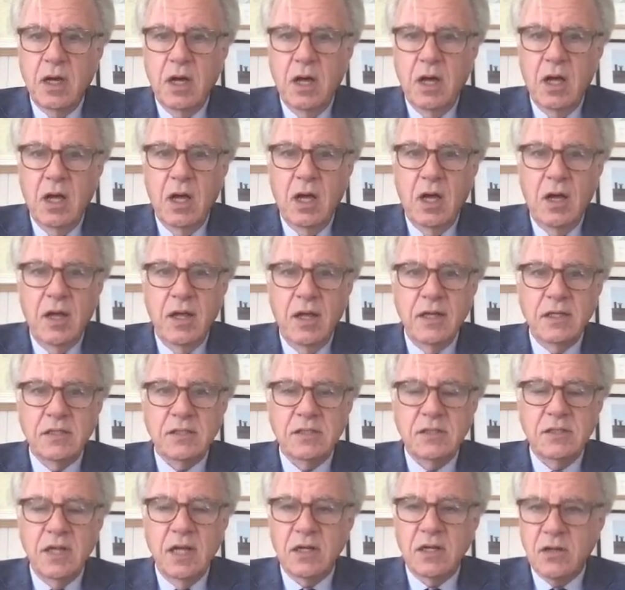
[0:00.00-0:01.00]

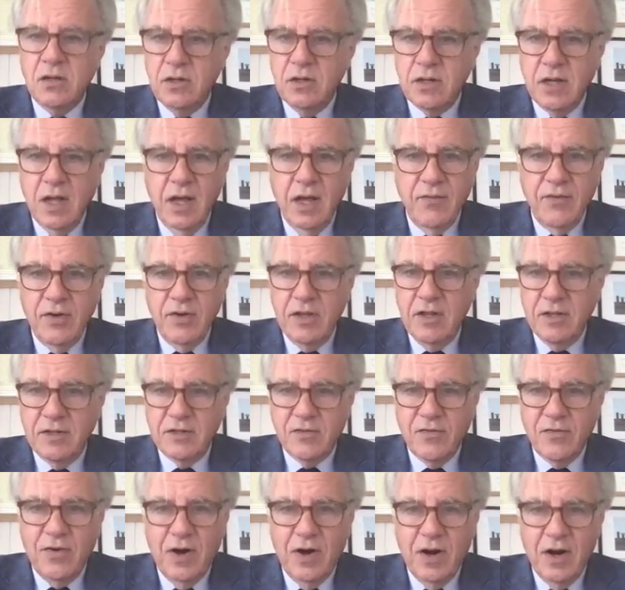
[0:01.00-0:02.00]
It's not good having
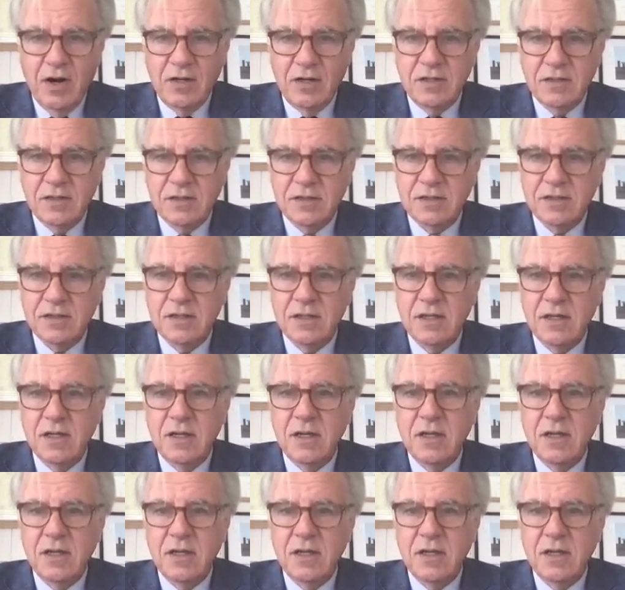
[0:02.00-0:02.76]
this virus.